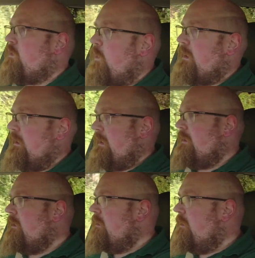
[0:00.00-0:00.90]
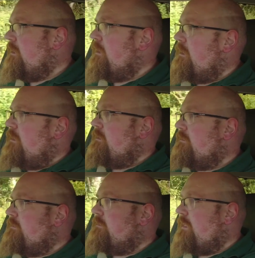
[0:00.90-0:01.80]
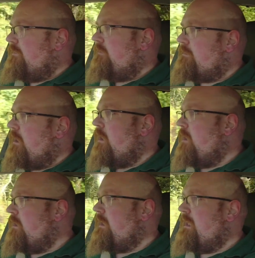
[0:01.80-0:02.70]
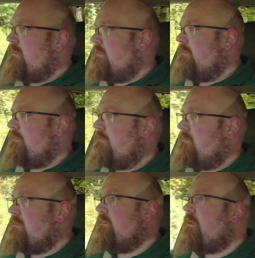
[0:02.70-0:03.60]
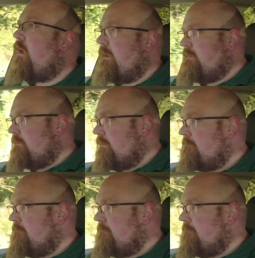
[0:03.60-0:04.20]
quickly that this car is designed